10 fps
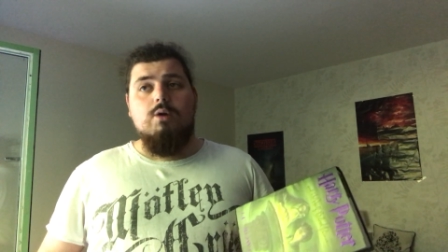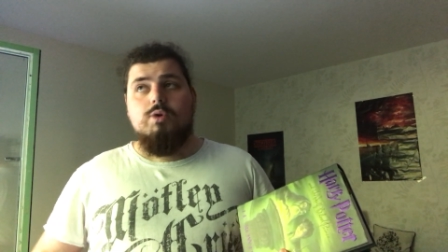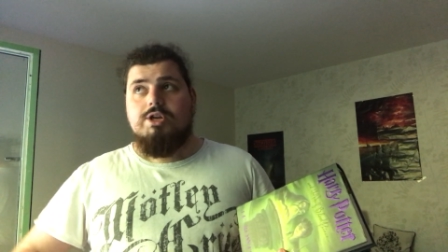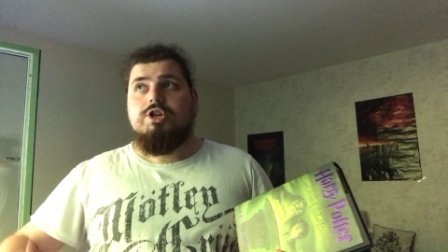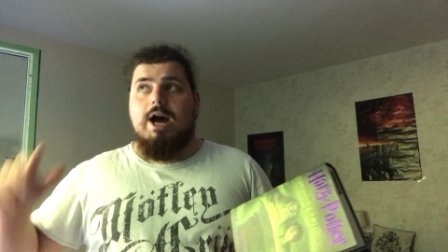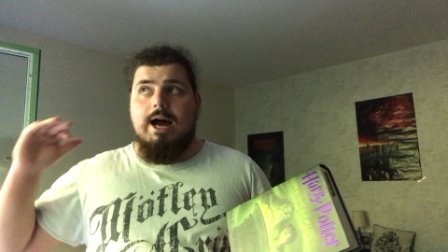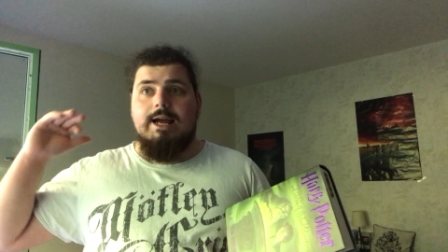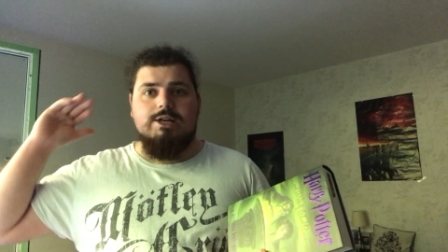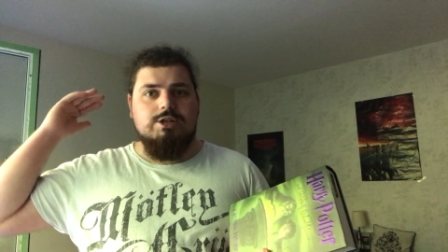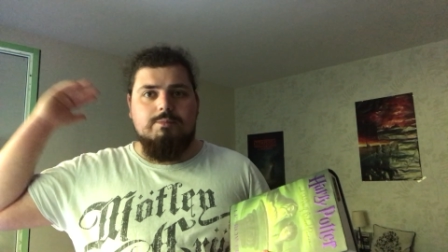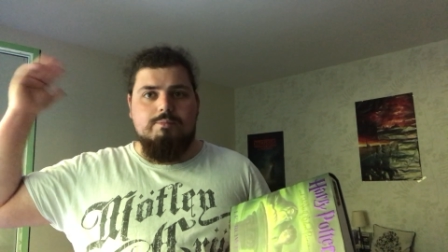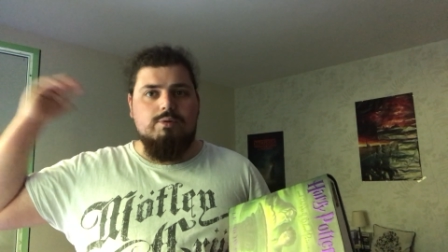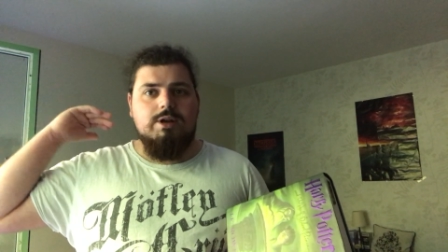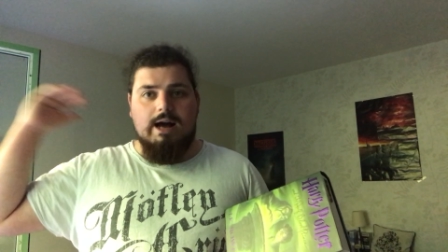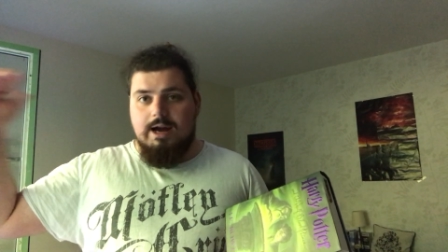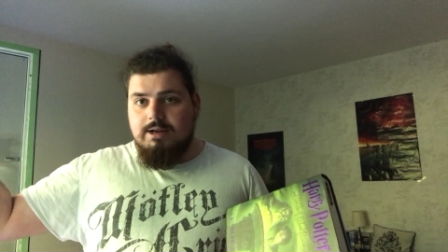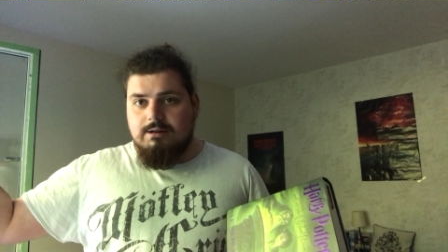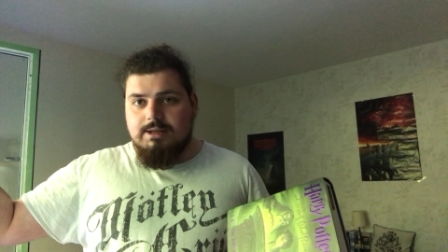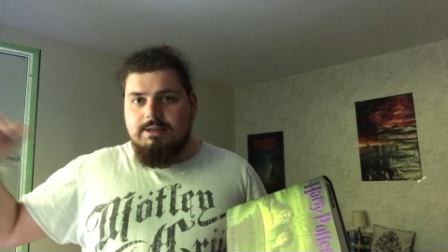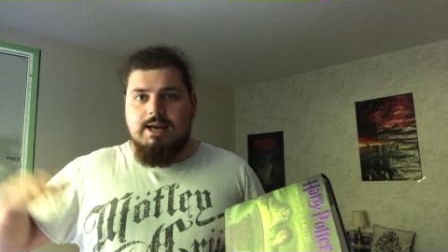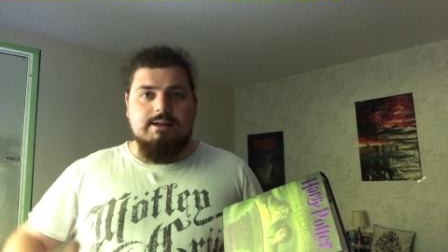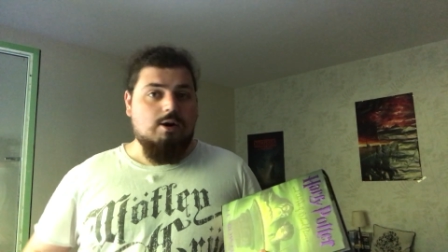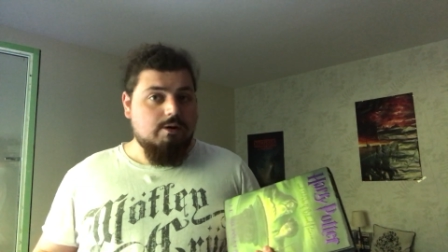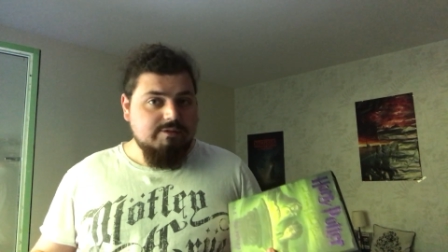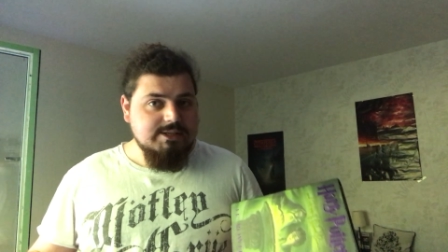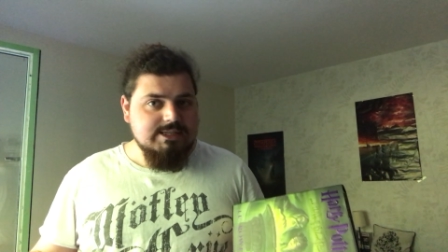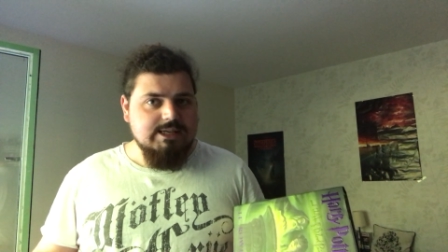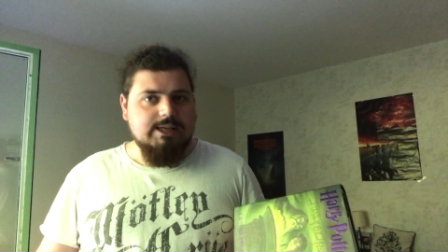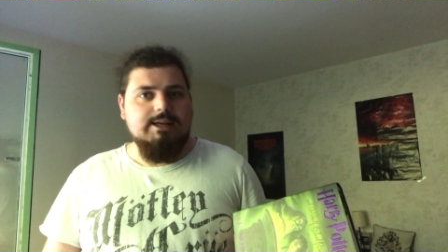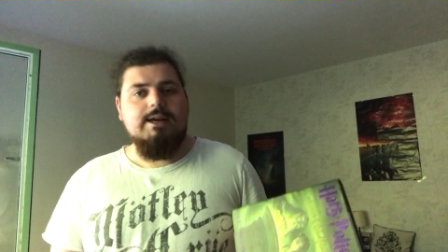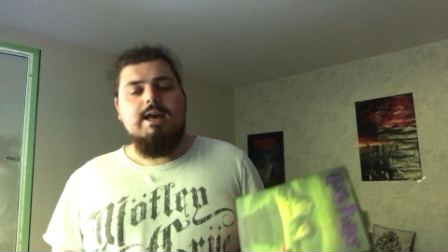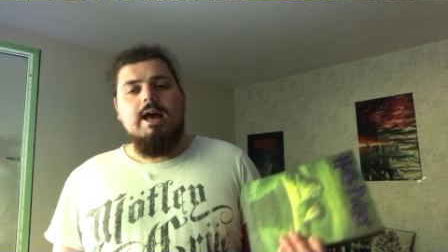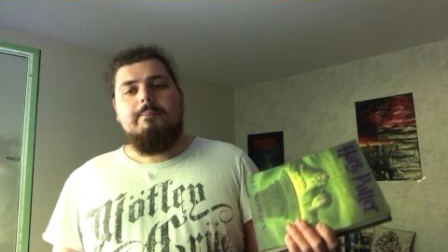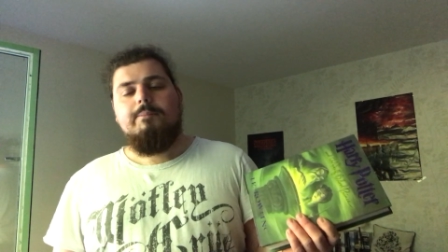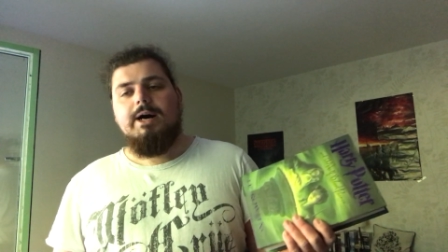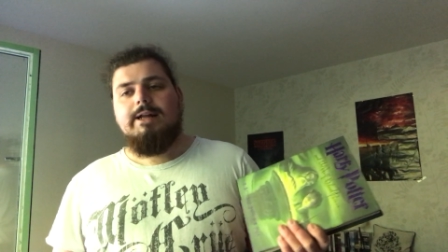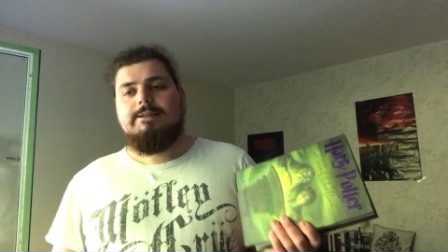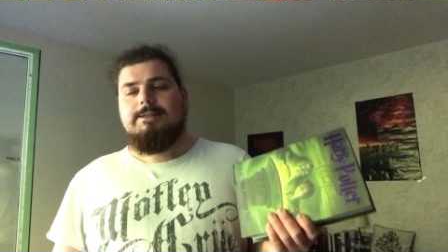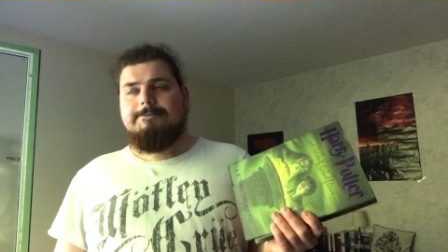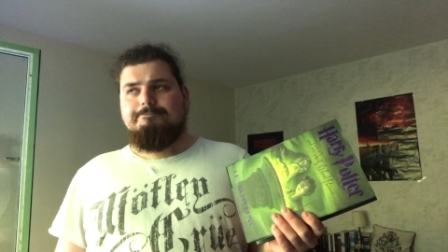which I actually put higher than that, obviously, but